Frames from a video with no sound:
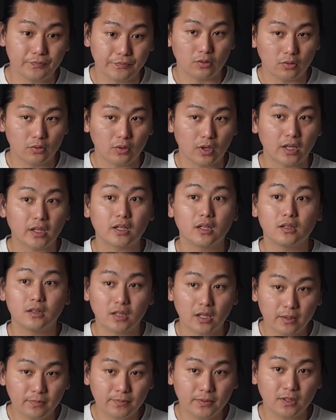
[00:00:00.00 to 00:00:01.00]
So I
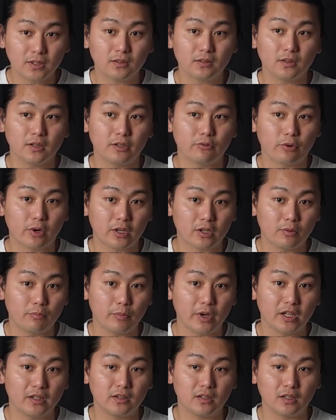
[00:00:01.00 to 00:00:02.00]
can definitely
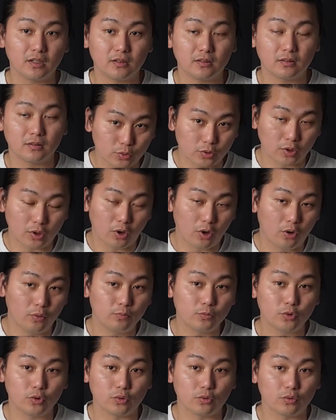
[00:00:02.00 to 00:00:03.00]
recommend it for the
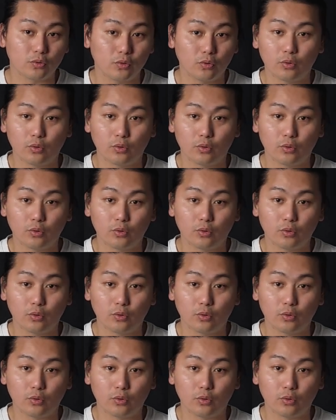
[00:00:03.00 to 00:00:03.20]
home cook